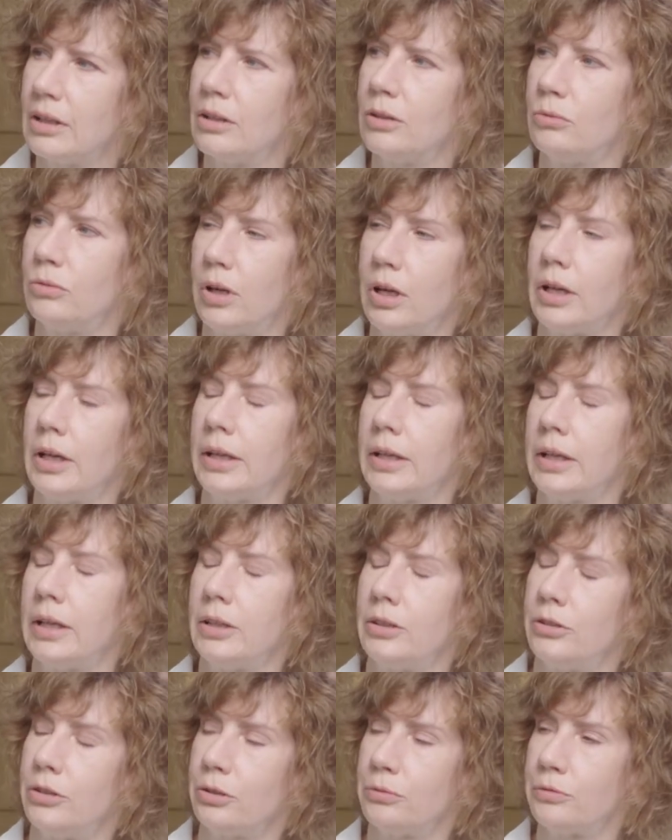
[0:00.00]
Right,
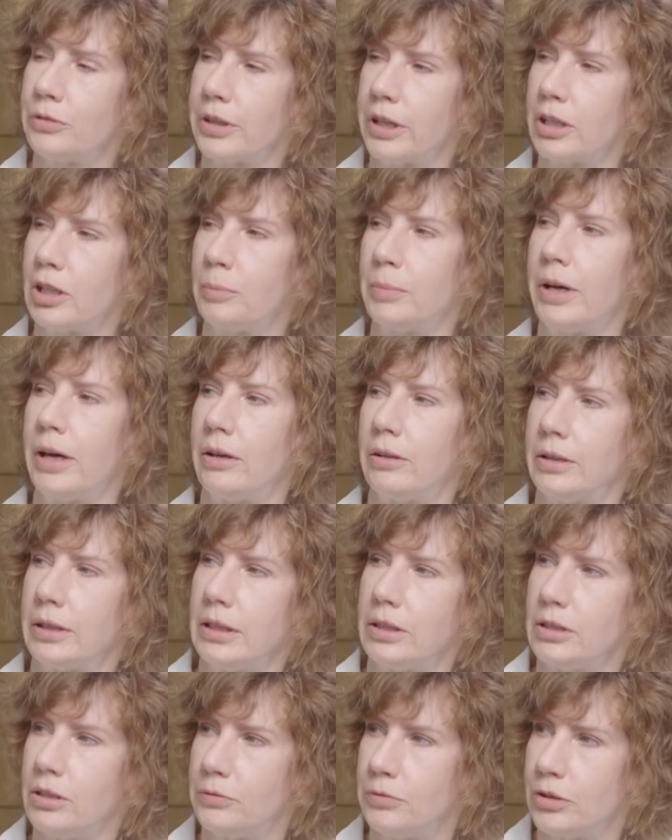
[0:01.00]
and don't forget about
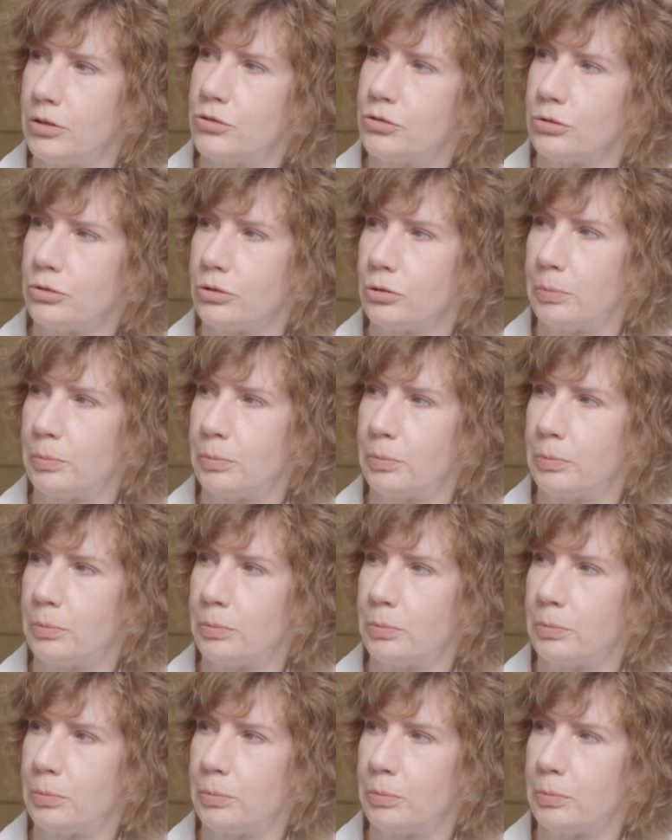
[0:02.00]
individual